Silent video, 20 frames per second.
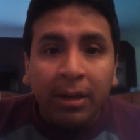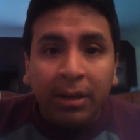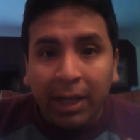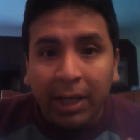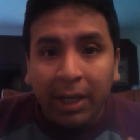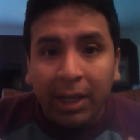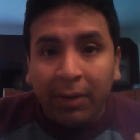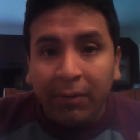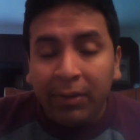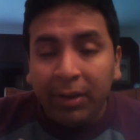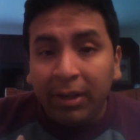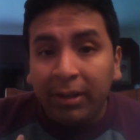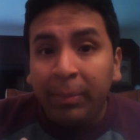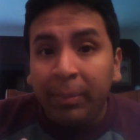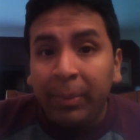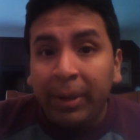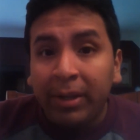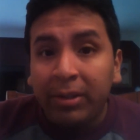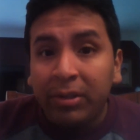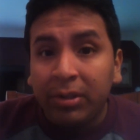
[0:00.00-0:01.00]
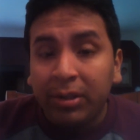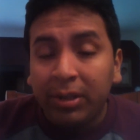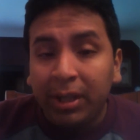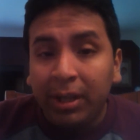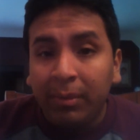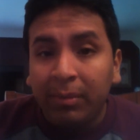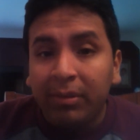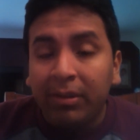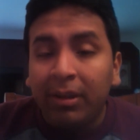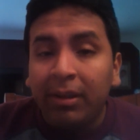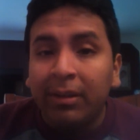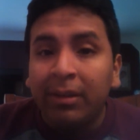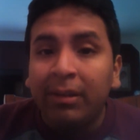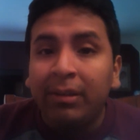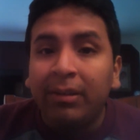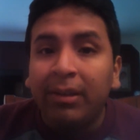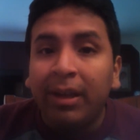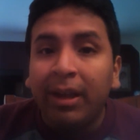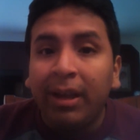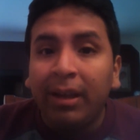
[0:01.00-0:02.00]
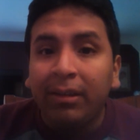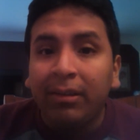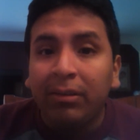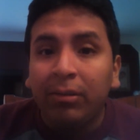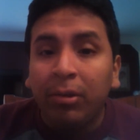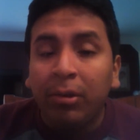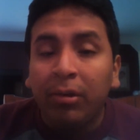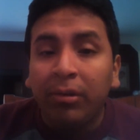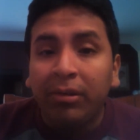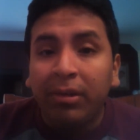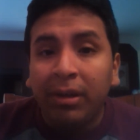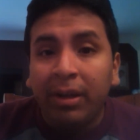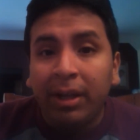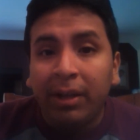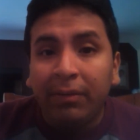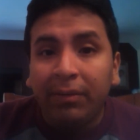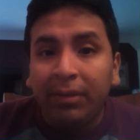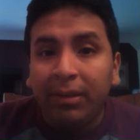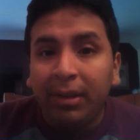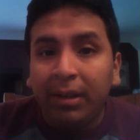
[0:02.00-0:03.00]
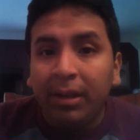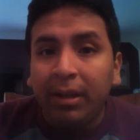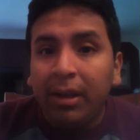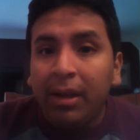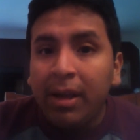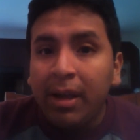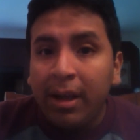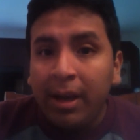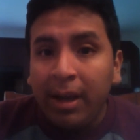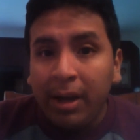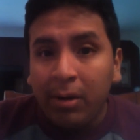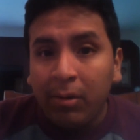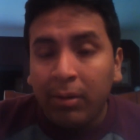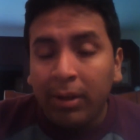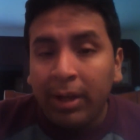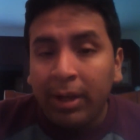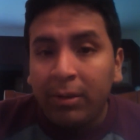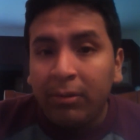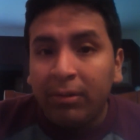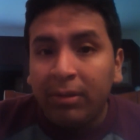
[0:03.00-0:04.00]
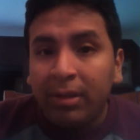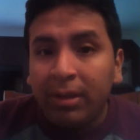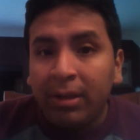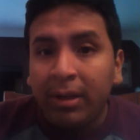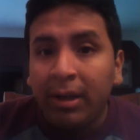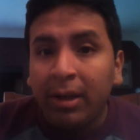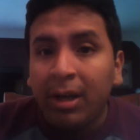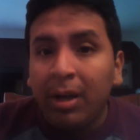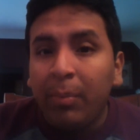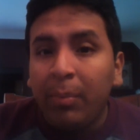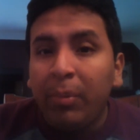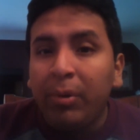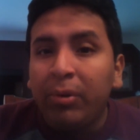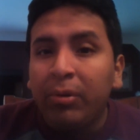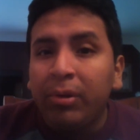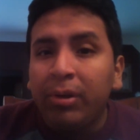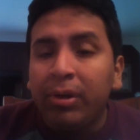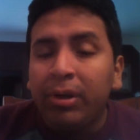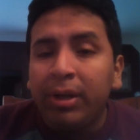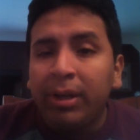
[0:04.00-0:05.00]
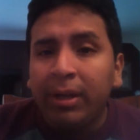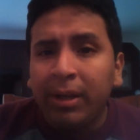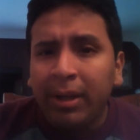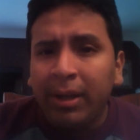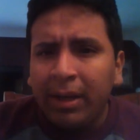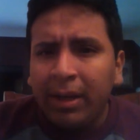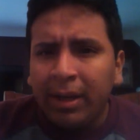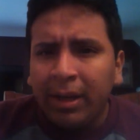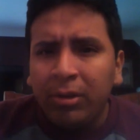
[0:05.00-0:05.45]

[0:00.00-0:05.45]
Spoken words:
to give the expansion teams, in this case New York City FC and Orlando City, an opportunity